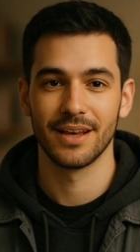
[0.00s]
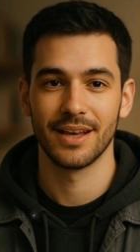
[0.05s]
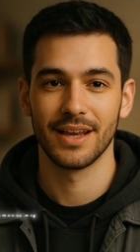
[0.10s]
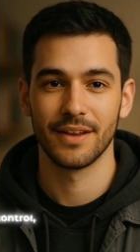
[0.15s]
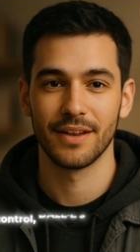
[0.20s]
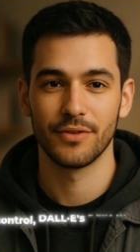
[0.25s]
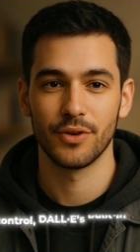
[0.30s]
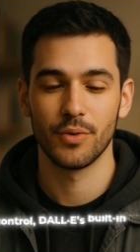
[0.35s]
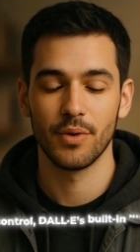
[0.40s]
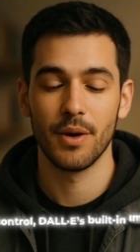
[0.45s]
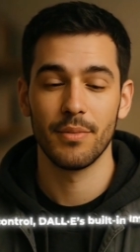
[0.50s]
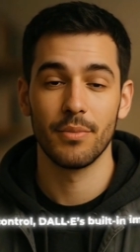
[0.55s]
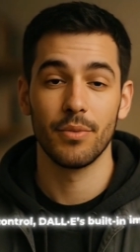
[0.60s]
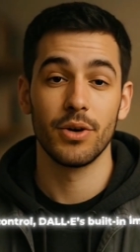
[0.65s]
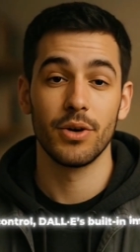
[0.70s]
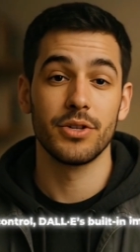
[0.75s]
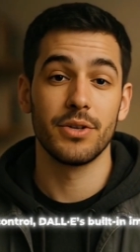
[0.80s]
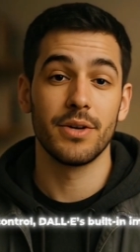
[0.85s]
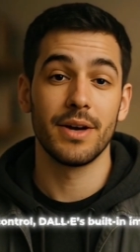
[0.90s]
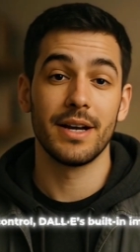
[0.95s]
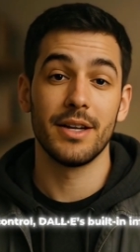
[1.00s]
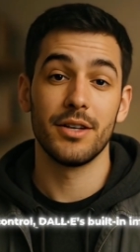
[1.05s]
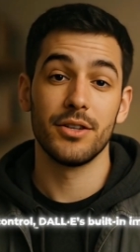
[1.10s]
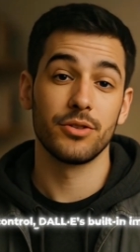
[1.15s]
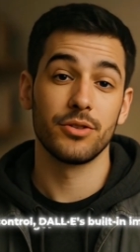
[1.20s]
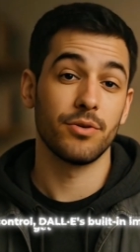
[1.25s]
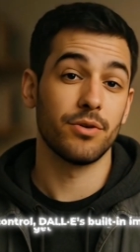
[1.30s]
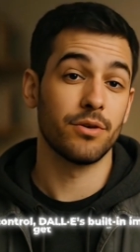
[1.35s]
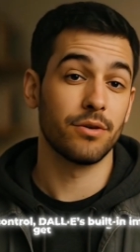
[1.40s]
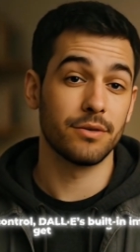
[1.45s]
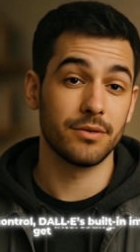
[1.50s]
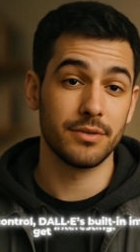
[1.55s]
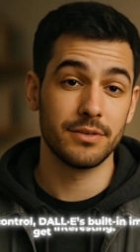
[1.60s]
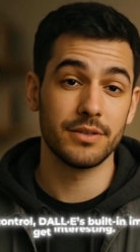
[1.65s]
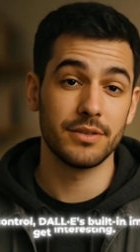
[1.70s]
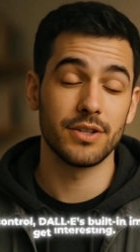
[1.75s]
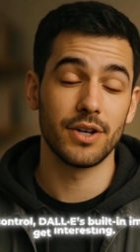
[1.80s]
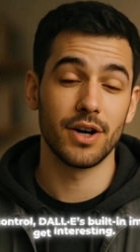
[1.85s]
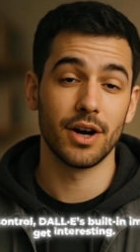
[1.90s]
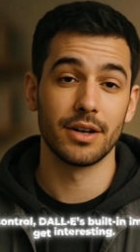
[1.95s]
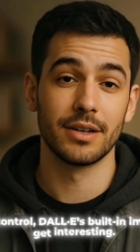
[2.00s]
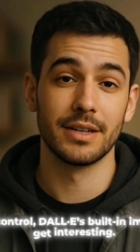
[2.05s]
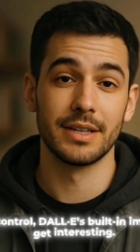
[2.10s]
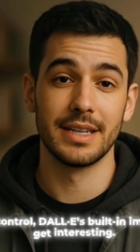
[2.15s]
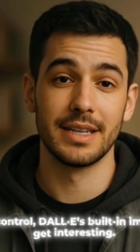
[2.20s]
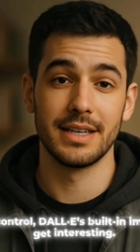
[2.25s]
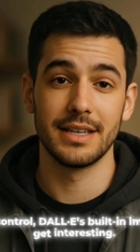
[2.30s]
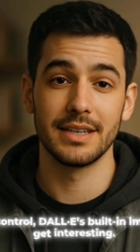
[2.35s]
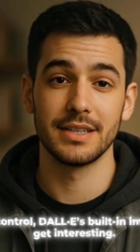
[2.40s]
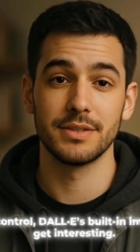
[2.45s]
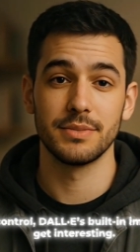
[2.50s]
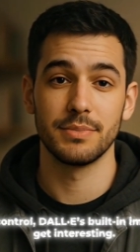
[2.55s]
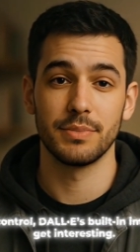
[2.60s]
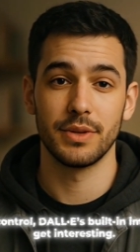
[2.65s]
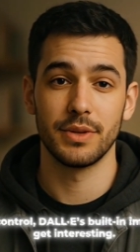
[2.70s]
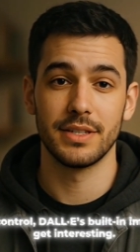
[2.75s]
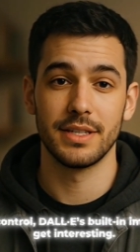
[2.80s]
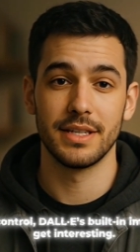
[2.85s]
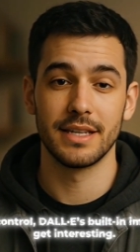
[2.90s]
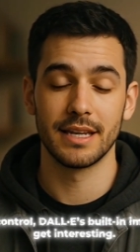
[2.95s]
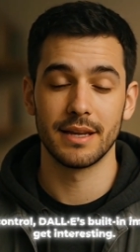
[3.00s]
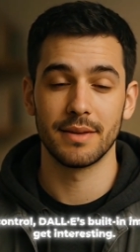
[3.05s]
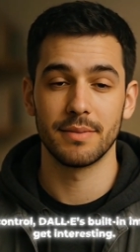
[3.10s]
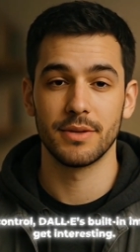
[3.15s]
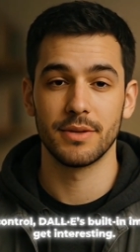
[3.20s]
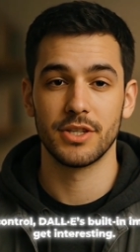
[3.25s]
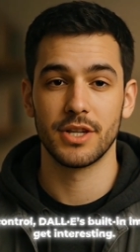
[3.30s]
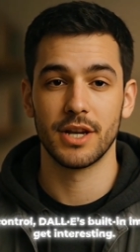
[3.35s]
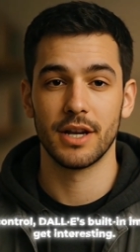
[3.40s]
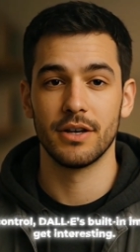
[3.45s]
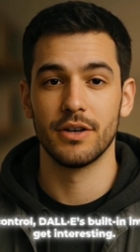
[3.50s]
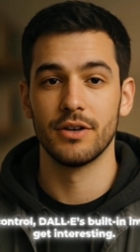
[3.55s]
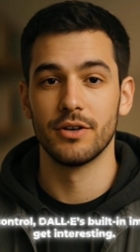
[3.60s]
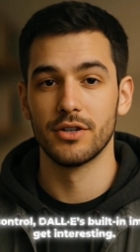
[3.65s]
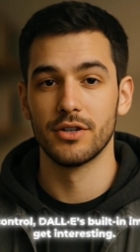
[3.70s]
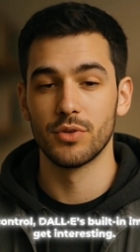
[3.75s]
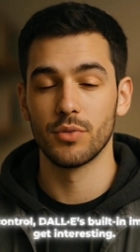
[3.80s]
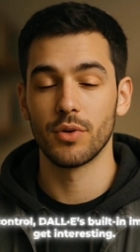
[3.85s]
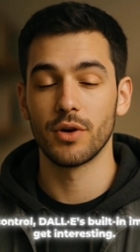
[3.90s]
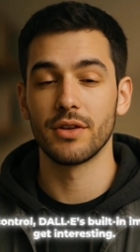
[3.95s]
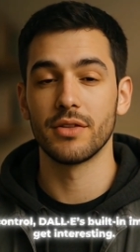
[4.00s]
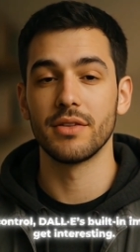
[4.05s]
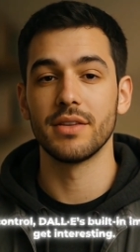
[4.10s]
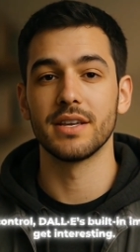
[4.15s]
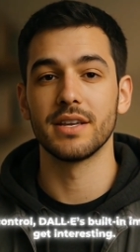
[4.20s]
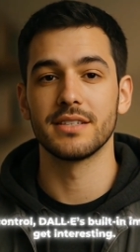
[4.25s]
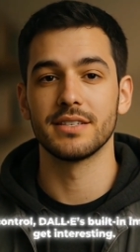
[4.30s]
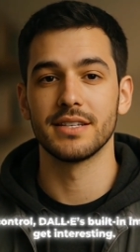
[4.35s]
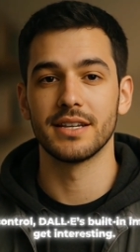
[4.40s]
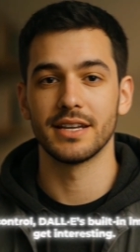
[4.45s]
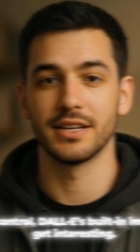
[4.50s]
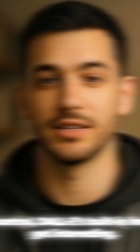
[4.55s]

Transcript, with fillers: If you want more direct control, DALL-E's built-in image editor is where things get